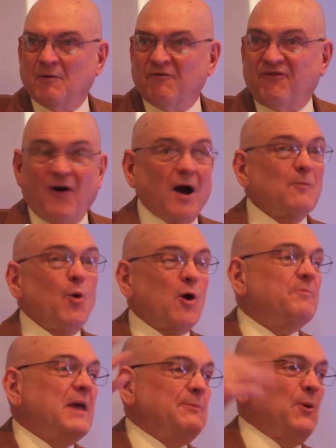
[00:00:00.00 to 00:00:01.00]
Far
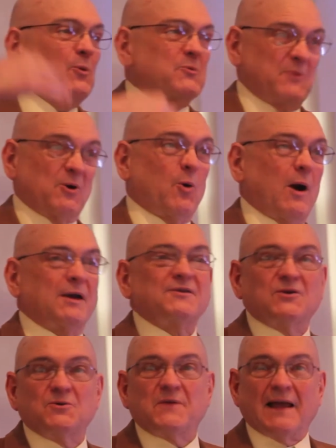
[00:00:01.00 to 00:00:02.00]
more people would be required
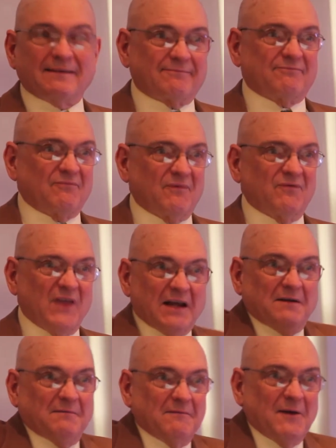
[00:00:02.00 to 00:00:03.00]
to do that
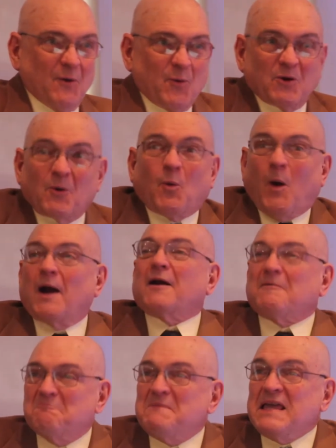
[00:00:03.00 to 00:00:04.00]
than would
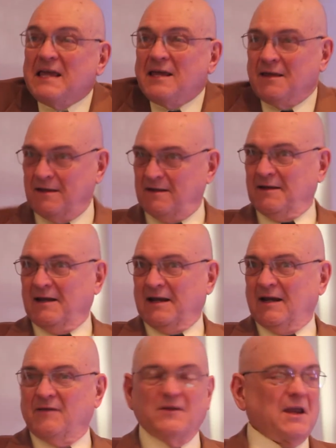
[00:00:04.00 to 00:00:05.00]
require me
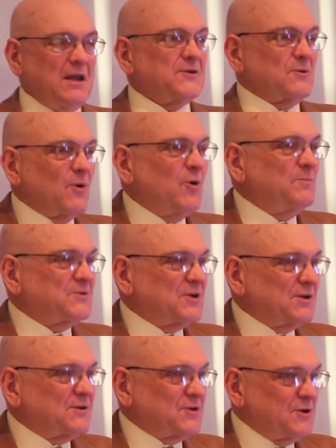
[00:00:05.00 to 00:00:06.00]
in, in the room to,
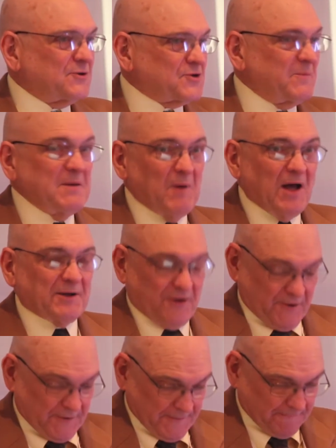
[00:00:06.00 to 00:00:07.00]
to, to be monitored.